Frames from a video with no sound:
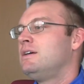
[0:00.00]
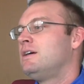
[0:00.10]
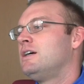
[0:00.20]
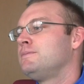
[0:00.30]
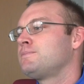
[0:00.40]

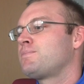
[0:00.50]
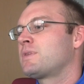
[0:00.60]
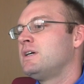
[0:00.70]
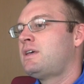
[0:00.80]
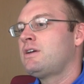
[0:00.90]

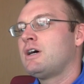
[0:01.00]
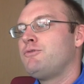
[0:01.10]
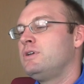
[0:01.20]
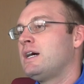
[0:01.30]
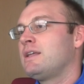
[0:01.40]
A
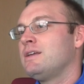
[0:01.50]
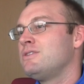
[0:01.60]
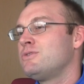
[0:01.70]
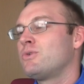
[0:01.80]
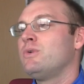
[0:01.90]
kickoff, you got to get
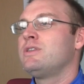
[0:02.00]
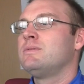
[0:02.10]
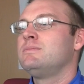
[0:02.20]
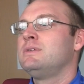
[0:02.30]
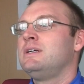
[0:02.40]
into a
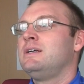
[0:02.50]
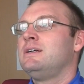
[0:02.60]
rhythm.